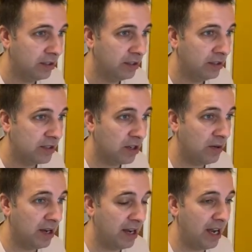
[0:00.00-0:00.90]

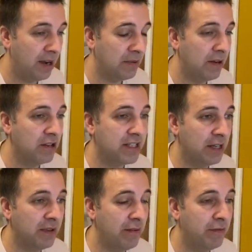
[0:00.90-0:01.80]
So I'm going to
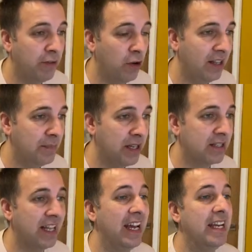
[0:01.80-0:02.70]
stick with them 4
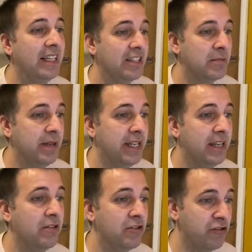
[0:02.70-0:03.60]
because they're English
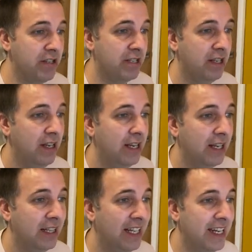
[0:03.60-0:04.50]
speaking countries.
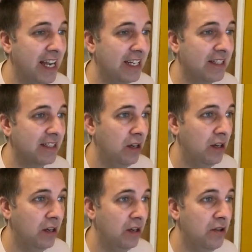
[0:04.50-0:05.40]
Click next.
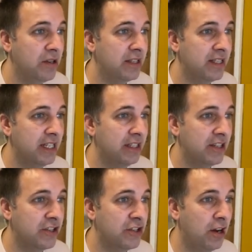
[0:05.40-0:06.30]
Who can see
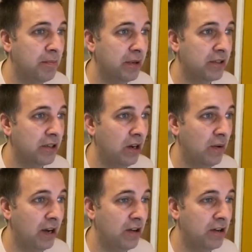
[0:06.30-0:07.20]
this job?
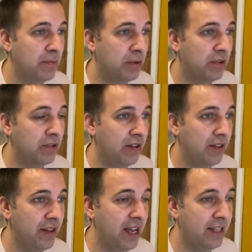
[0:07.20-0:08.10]
So I'm going to put
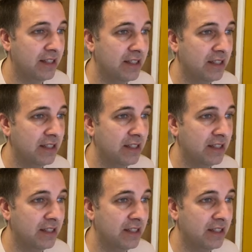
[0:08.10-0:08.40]
that.